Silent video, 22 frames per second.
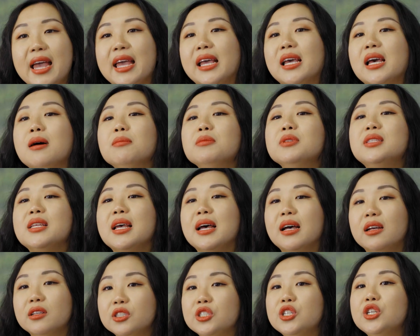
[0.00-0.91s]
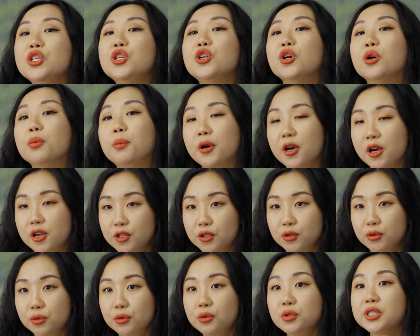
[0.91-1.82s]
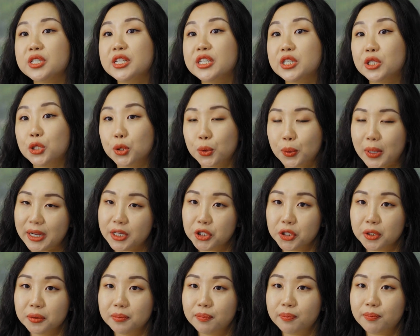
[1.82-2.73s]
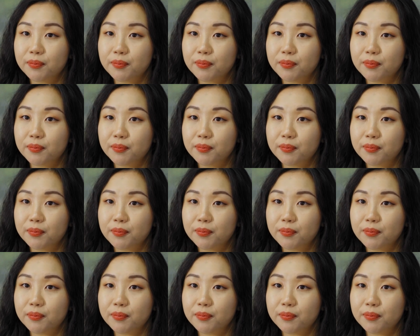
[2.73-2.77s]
it comes down to your personal situation.